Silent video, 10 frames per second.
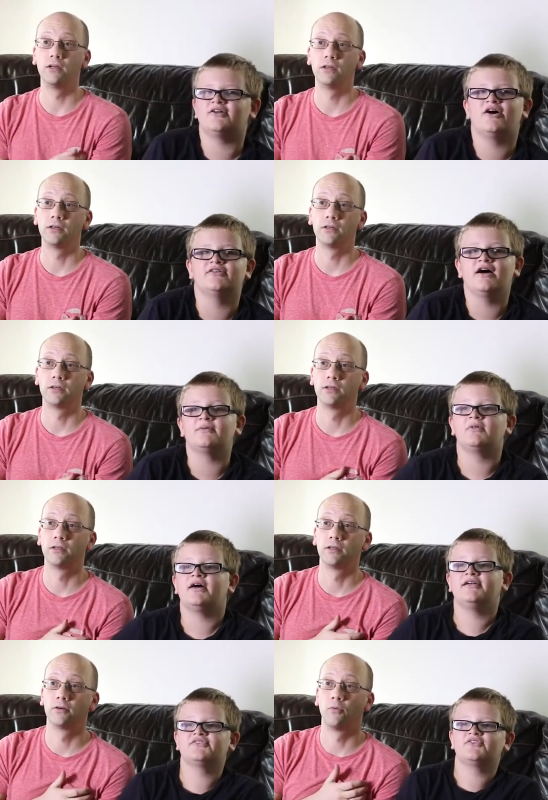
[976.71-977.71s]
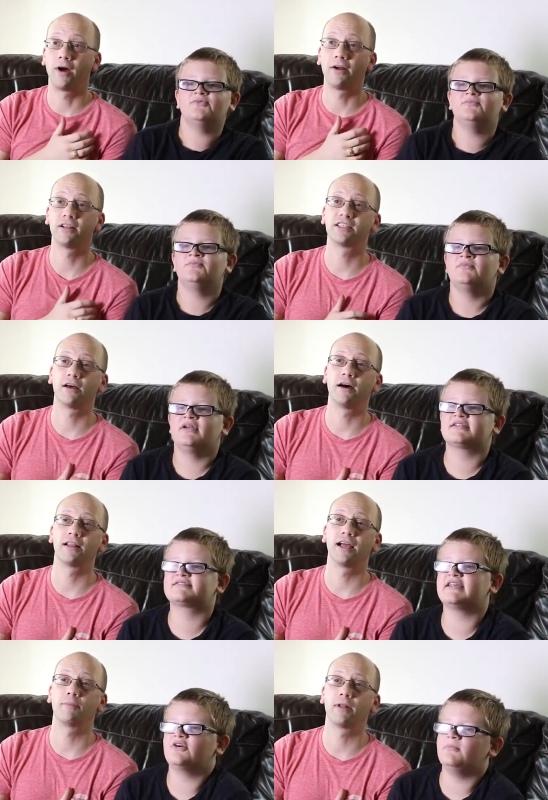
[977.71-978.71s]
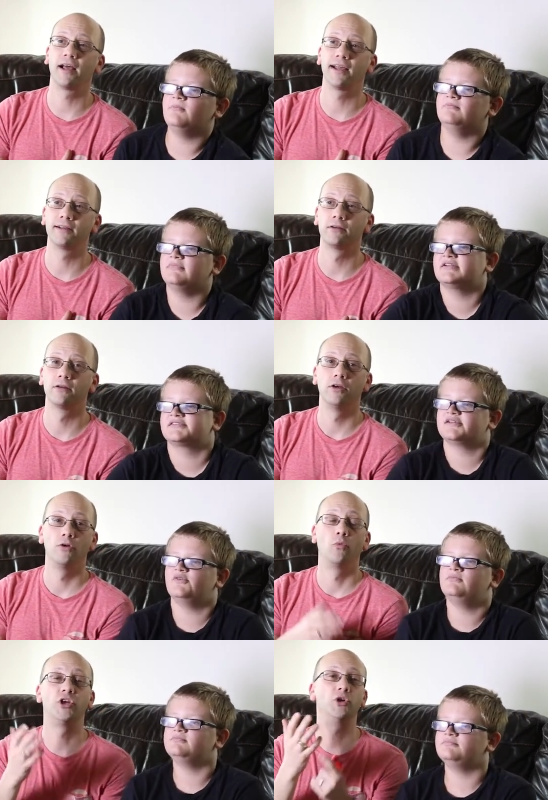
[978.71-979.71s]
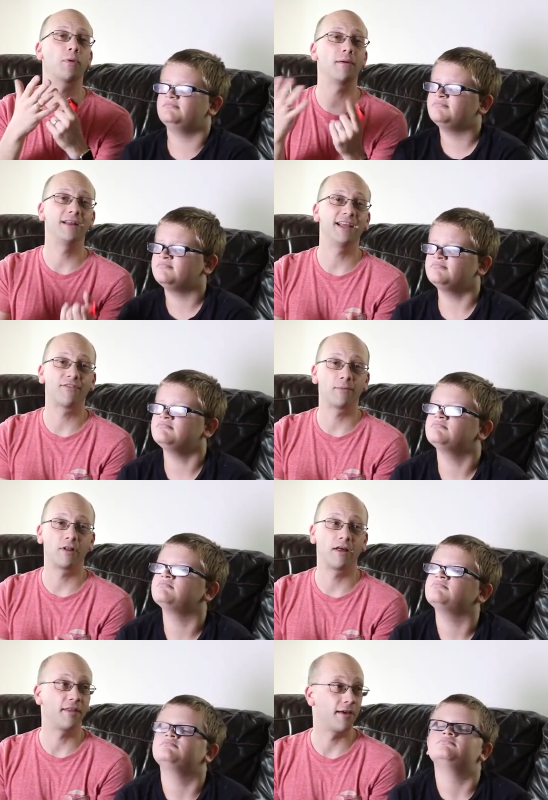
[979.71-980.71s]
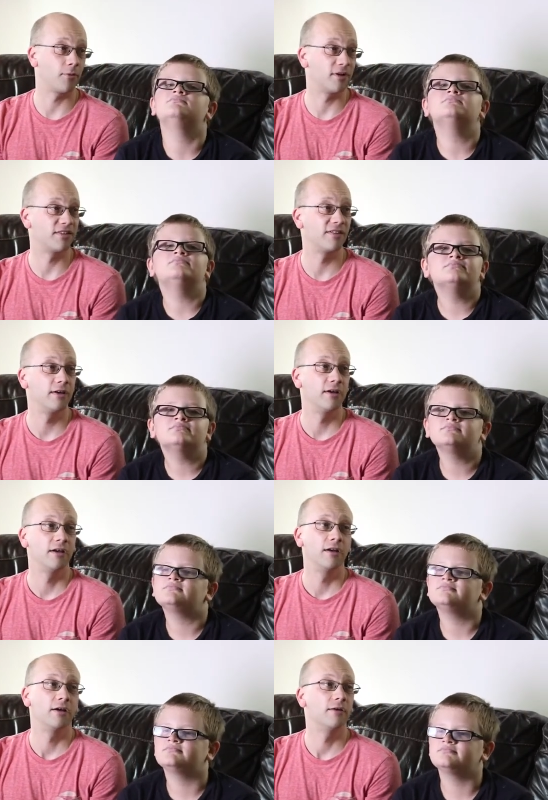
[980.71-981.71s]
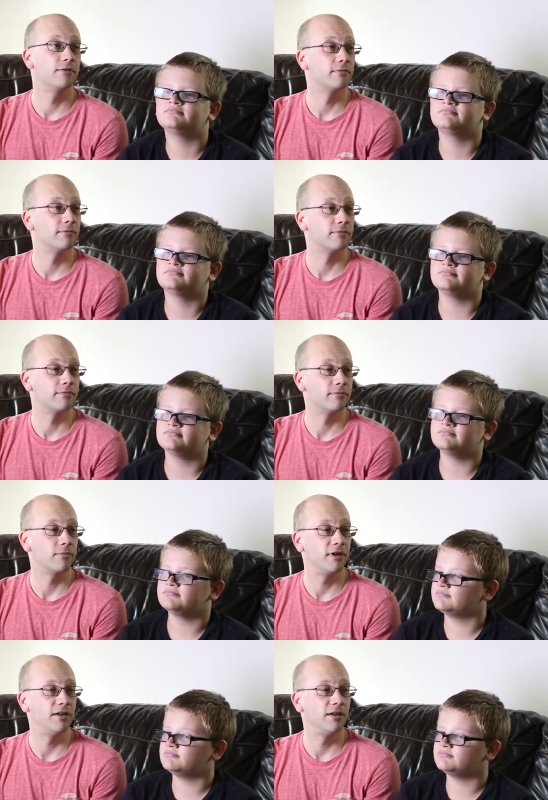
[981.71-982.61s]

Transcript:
Speaker 1: and online play.
Speaker 2: Wireless and online play. And single. Which you probably didn't get from a lot of the other ones. What are